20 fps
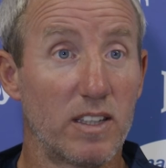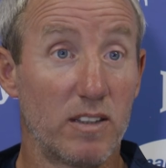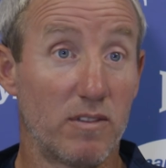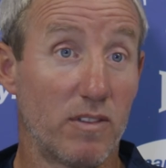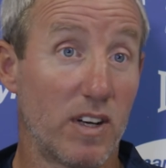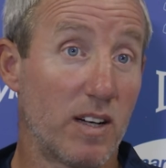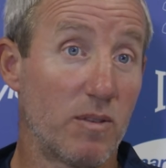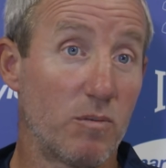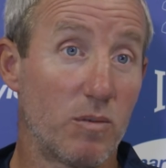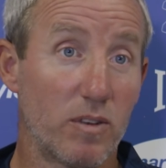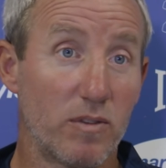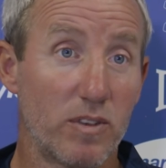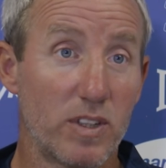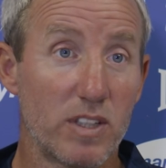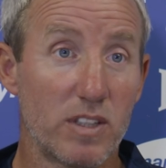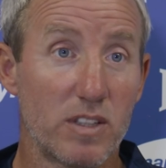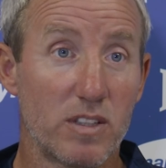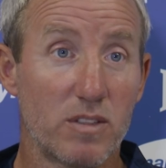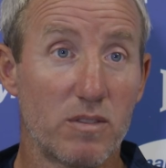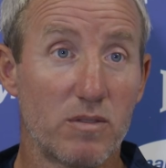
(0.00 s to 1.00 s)
Ivan with
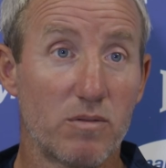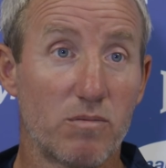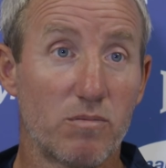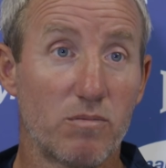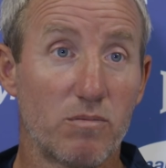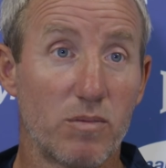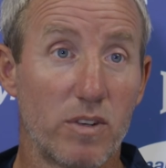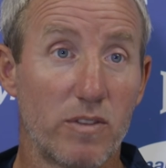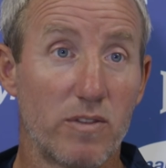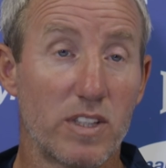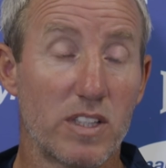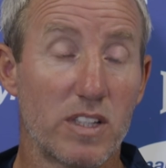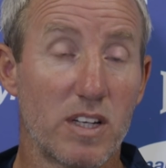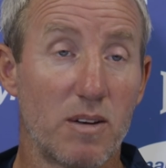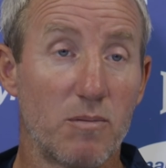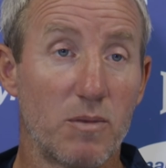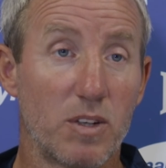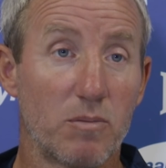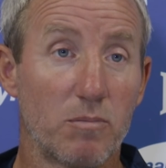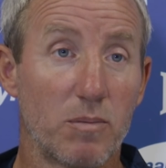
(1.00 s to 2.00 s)
his with his
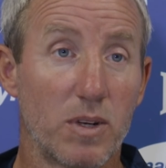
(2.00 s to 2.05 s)
stomach,